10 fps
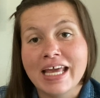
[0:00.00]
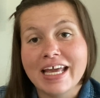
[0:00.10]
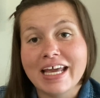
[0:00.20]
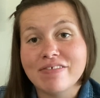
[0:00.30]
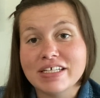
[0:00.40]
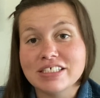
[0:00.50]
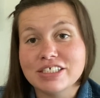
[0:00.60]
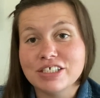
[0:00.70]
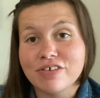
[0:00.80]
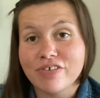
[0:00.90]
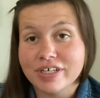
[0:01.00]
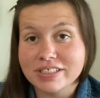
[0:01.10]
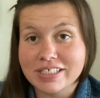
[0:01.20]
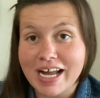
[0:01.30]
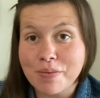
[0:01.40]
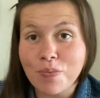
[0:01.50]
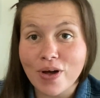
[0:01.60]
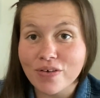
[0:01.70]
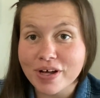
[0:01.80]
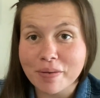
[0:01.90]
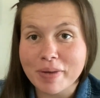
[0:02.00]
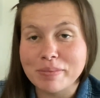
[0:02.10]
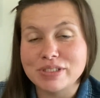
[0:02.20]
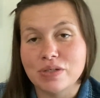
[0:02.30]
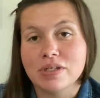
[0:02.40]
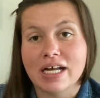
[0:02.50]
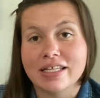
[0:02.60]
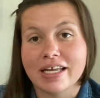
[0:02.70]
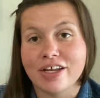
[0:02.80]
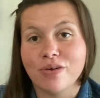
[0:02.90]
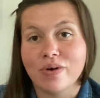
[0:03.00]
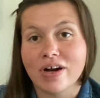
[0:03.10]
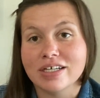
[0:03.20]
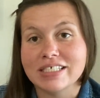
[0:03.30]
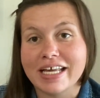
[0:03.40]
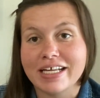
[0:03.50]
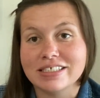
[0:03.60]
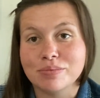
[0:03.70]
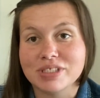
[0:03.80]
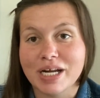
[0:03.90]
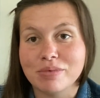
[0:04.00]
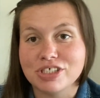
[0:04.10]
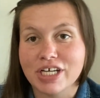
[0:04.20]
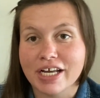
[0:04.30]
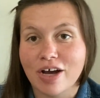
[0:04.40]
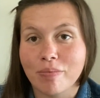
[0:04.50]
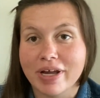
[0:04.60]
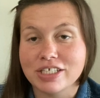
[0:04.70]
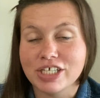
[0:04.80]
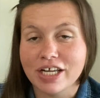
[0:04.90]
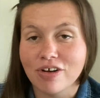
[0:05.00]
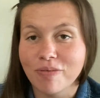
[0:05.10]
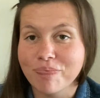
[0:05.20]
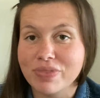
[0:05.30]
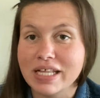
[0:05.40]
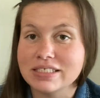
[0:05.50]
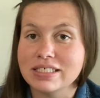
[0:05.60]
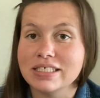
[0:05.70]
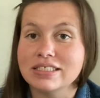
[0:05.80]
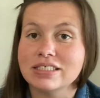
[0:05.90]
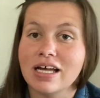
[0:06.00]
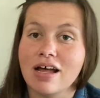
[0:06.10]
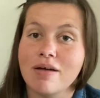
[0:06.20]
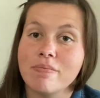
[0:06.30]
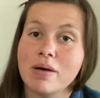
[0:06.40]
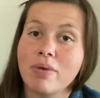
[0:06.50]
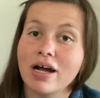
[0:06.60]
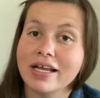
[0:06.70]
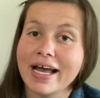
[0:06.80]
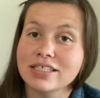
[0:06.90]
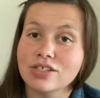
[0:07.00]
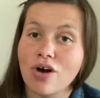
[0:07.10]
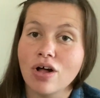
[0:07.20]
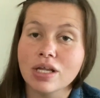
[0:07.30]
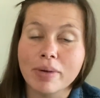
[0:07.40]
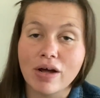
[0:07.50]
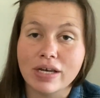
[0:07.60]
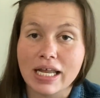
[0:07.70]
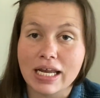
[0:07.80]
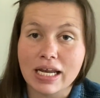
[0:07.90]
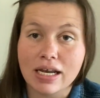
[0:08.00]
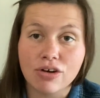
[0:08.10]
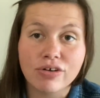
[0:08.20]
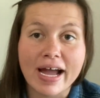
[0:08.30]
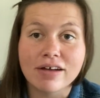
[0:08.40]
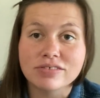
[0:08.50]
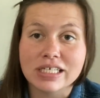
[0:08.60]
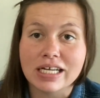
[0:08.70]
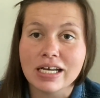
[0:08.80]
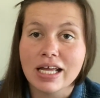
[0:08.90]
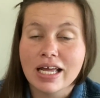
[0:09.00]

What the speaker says: If this is your first time, welcome. I'm so glad that you are taking some time to check out my channel. This is a podcast all about knitting and crafting